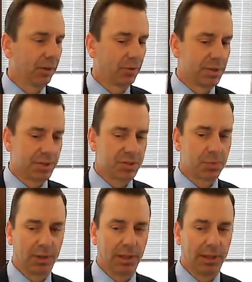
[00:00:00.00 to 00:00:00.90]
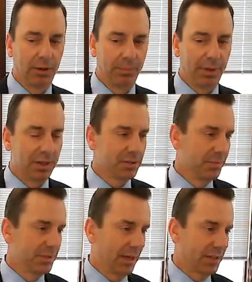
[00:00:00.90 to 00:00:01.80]
Chris, I just want to let you know I'm getting
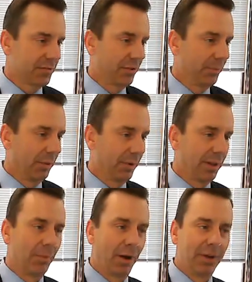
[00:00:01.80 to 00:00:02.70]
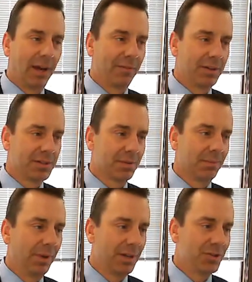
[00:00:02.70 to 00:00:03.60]
some text from them that they might be having
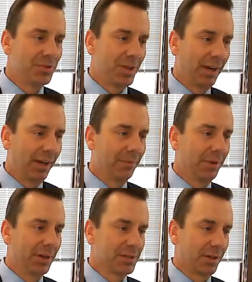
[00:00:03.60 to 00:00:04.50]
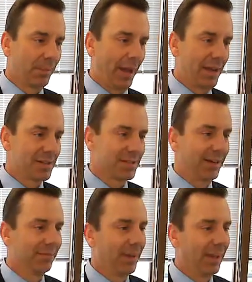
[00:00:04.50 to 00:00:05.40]
some issues getting in because of
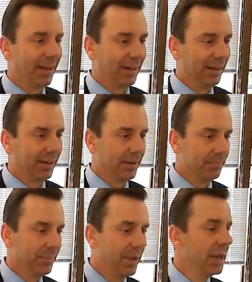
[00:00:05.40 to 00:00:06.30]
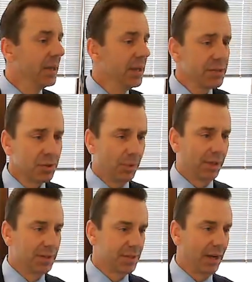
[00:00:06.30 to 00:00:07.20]
capacity, and so we
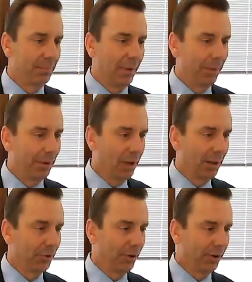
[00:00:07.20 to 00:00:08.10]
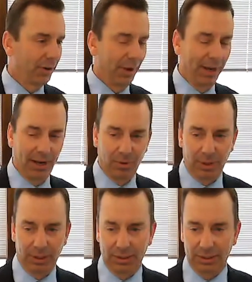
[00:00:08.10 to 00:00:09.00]
can decide maybe while I'm talking about how
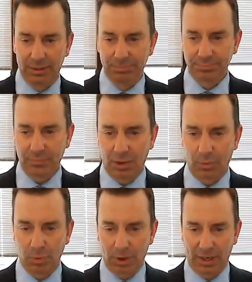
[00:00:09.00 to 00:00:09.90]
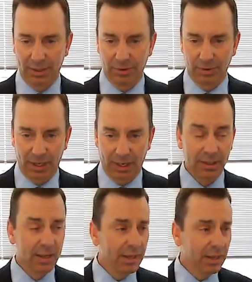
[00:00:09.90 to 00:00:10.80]
we want to handle that.
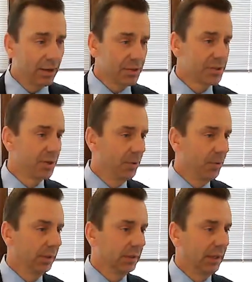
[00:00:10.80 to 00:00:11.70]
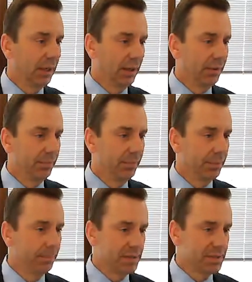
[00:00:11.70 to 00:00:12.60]
And also
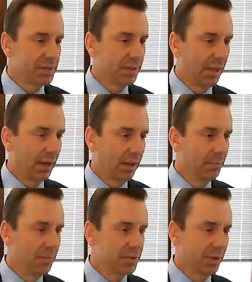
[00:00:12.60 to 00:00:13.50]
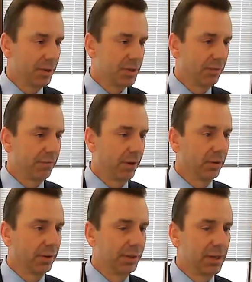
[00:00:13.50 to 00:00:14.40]
my Assistant County Administrator, Jeff
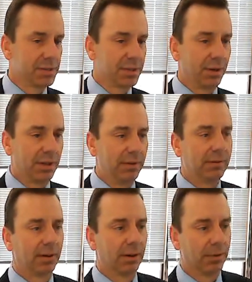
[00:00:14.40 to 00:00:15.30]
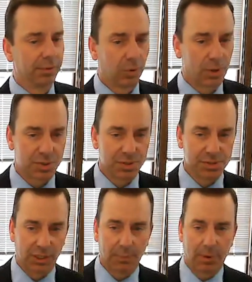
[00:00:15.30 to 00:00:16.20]
Farrell, in case there are any detailed questions
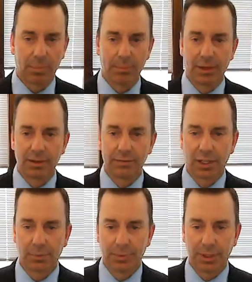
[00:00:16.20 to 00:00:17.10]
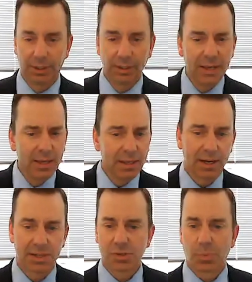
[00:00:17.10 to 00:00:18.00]
that come up about development.
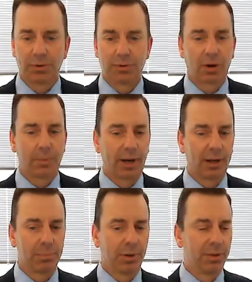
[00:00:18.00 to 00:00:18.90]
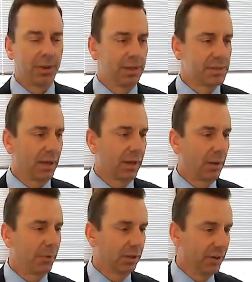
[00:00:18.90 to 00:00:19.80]
And I just want to talk about a couple of things:
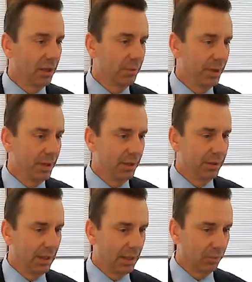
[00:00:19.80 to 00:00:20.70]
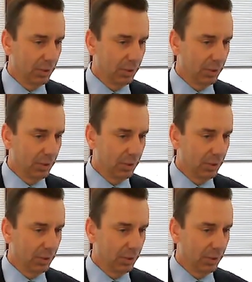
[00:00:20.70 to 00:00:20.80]
economic development and a